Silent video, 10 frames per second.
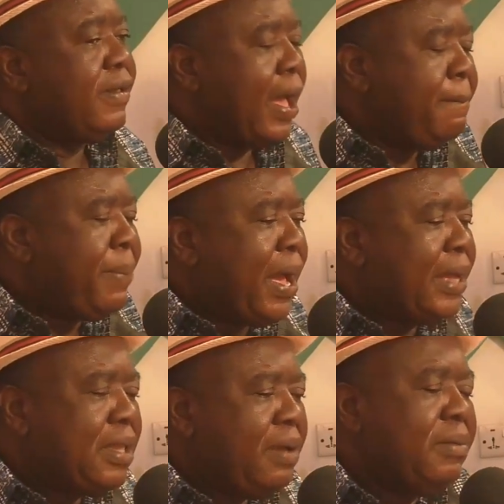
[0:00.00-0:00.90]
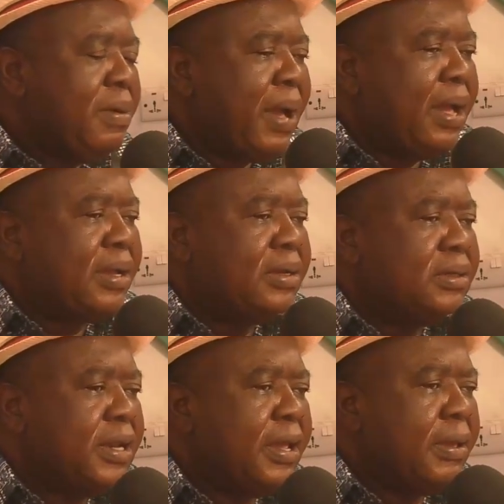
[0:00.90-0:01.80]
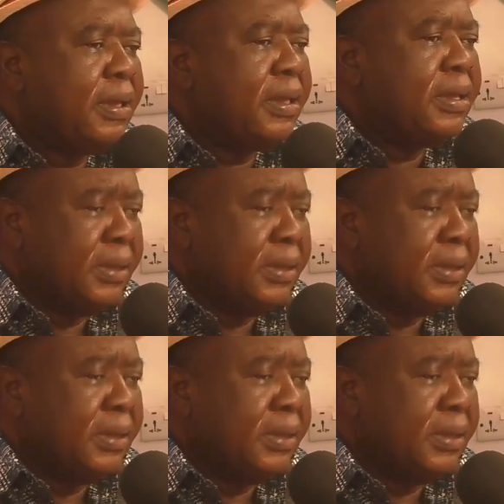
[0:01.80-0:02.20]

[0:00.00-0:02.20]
And part time, Ebe Ba the